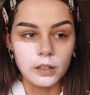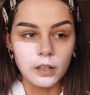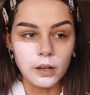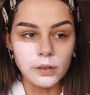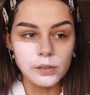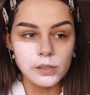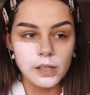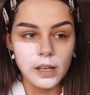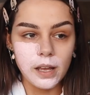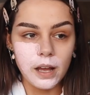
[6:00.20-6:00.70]
Y'all
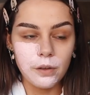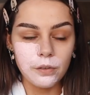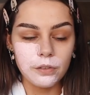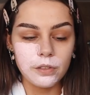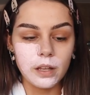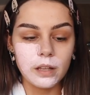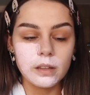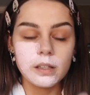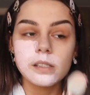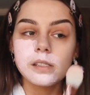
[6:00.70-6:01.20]
see how
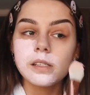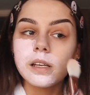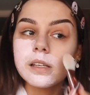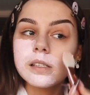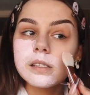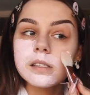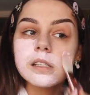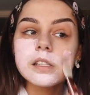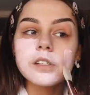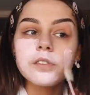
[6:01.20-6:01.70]
thick this
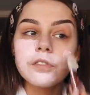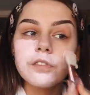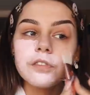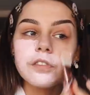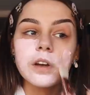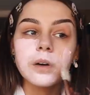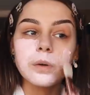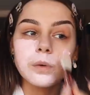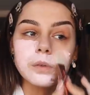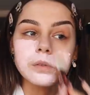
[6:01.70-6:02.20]
is? This
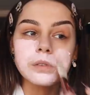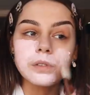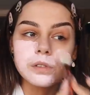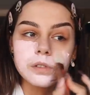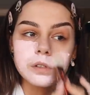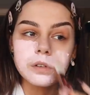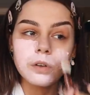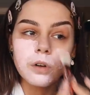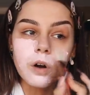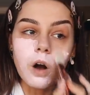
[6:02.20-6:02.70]

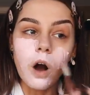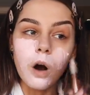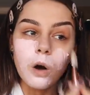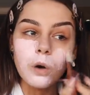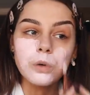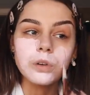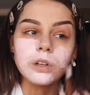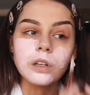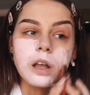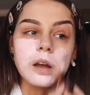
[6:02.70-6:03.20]
feels
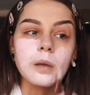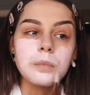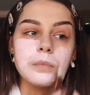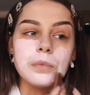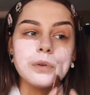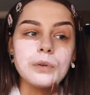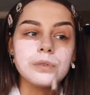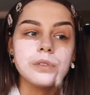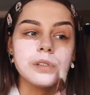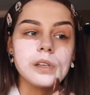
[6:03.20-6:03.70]
cold and like
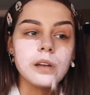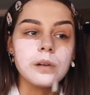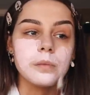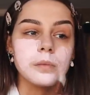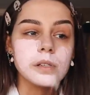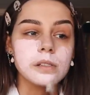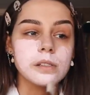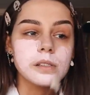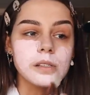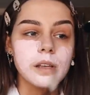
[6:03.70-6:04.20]
moussey on
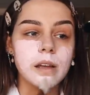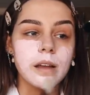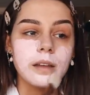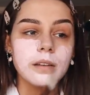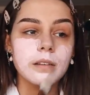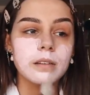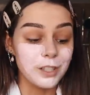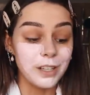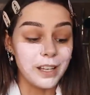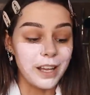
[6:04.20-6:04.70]
my
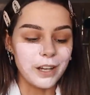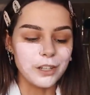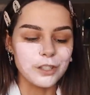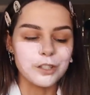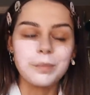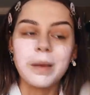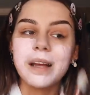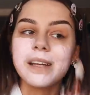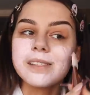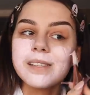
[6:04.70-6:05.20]
skin.
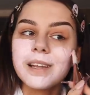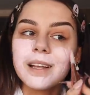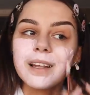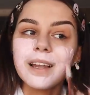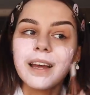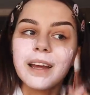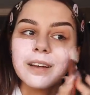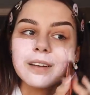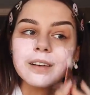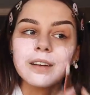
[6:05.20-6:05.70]
Delish,
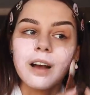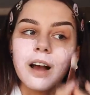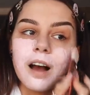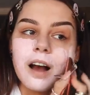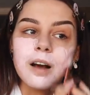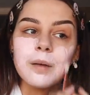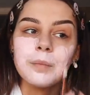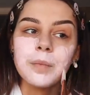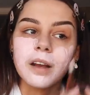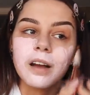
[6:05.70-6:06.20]
basically.
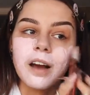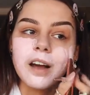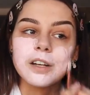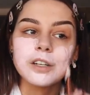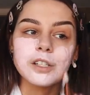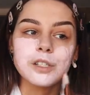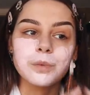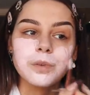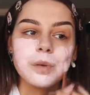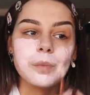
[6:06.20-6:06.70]
And I kind
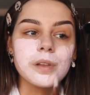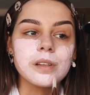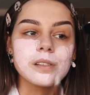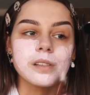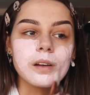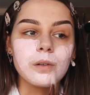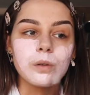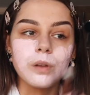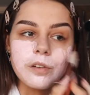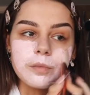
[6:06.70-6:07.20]
of just want to put this
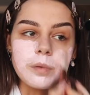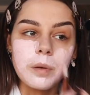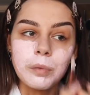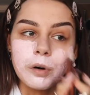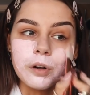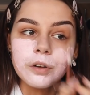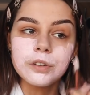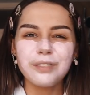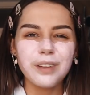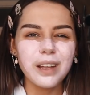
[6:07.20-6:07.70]
like all over my
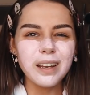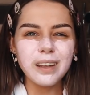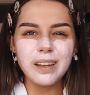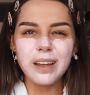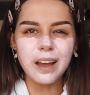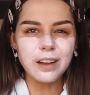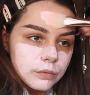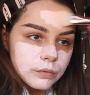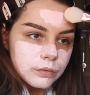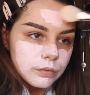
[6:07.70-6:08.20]
board. Feeling
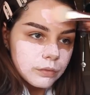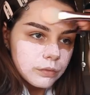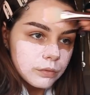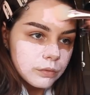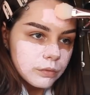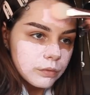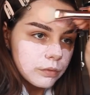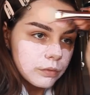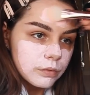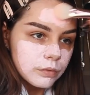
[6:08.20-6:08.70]
extra of my
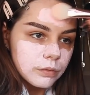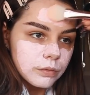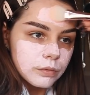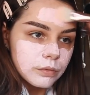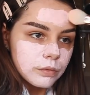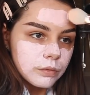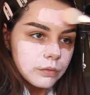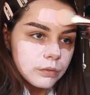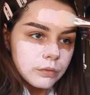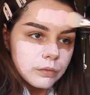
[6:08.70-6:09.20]
skincare
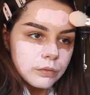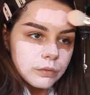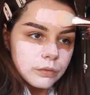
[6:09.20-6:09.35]
today, okay,